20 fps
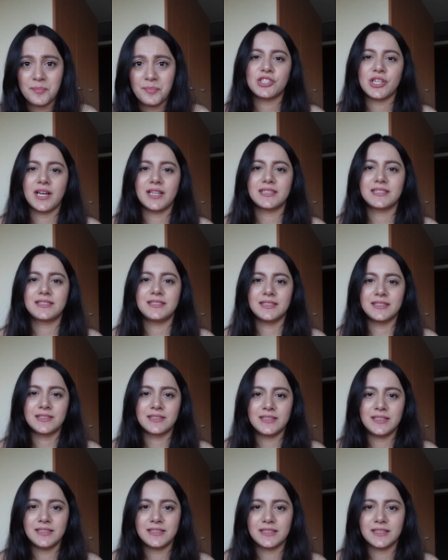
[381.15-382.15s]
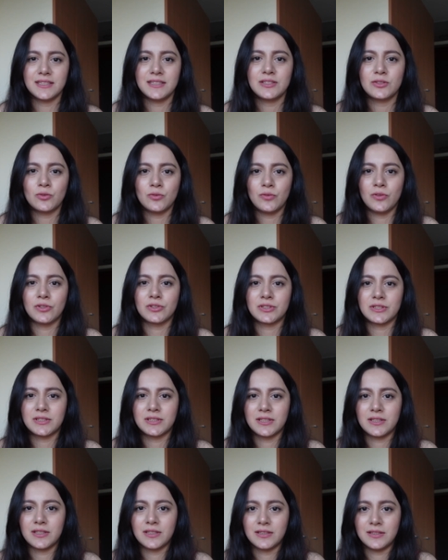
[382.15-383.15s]
Chance decreases towards
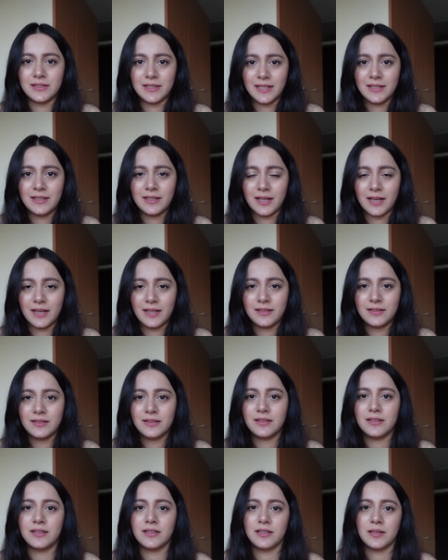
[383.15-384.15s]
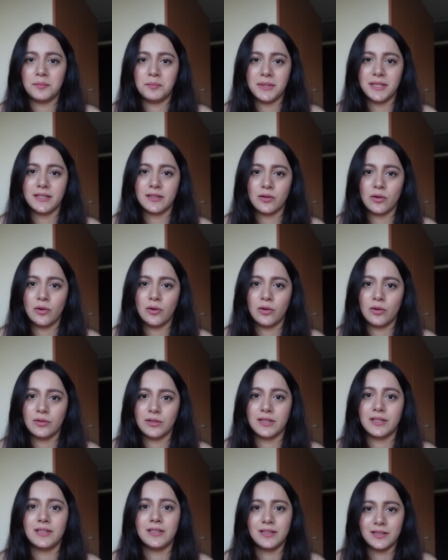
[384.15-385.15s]
the deadline being
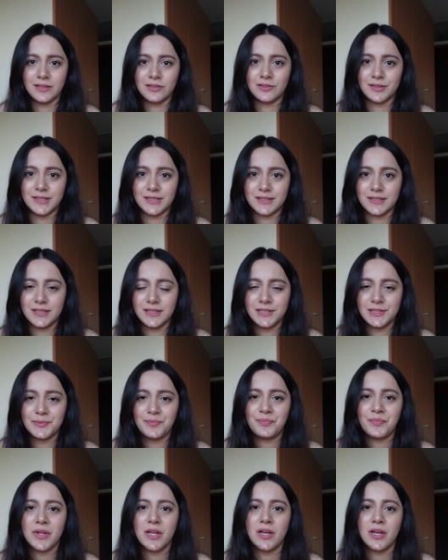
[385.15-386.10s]
early increases